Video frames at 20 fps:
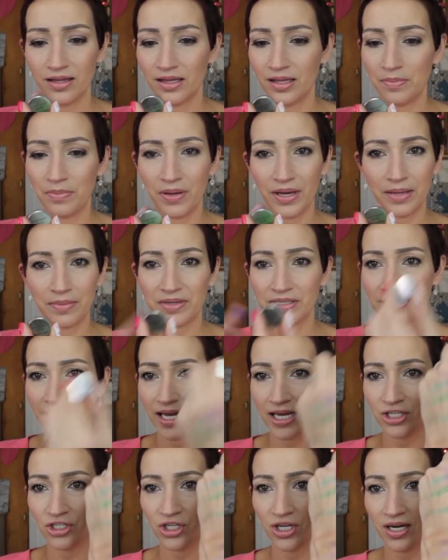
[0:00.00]
The
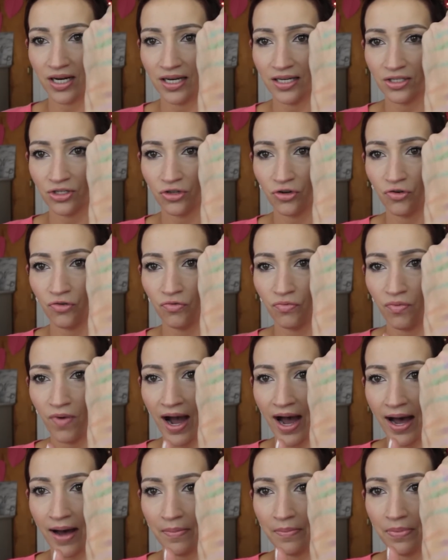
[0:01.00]
pigmentation is
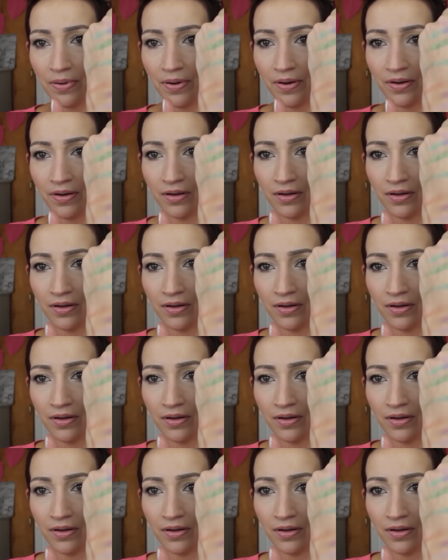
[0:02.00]
crap.